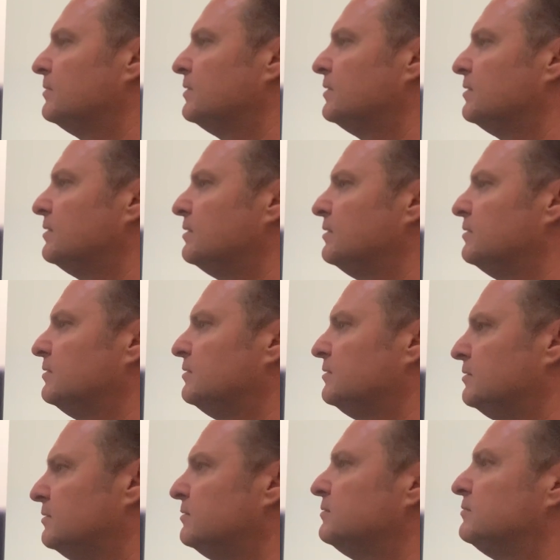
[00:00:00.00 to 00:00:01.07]

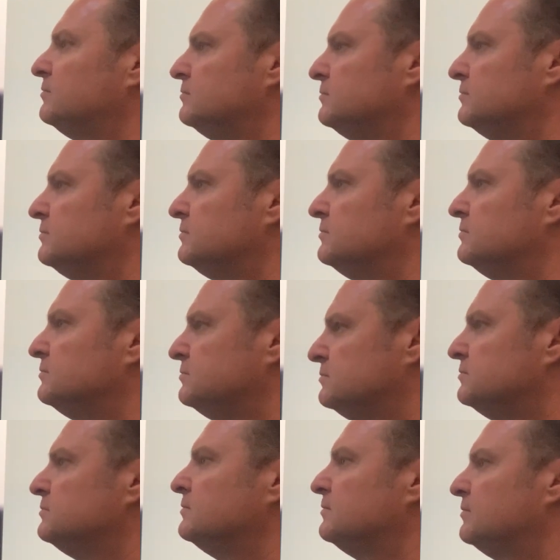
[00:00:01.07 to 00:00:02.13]

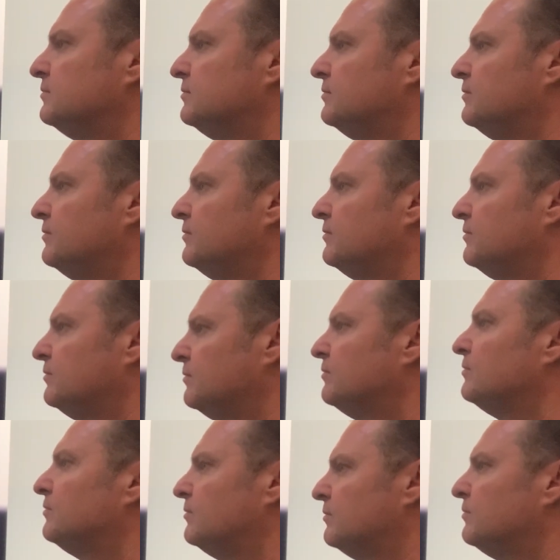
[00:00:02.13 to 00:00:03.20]

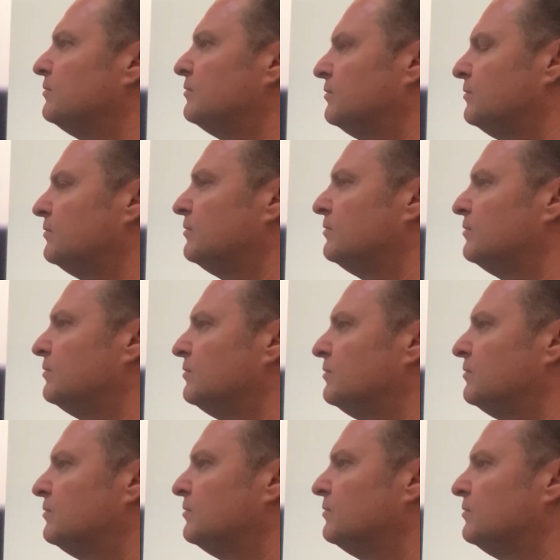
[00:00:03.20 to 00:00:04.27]

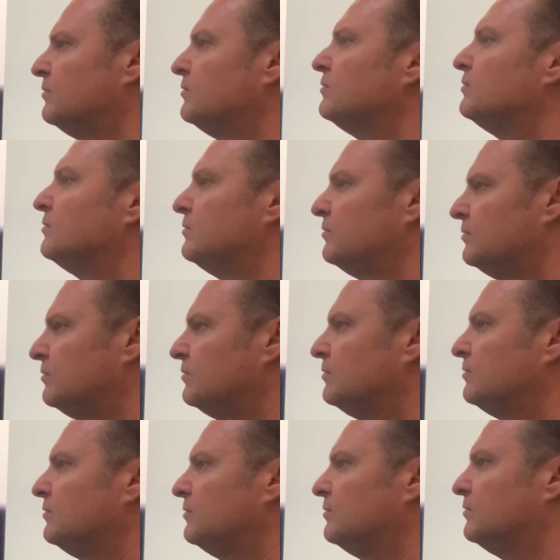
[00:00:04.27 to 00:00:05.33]

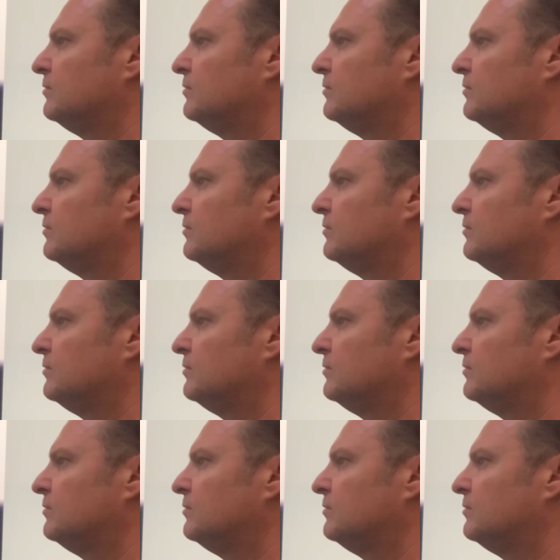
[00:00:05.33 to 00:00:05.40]
(silent)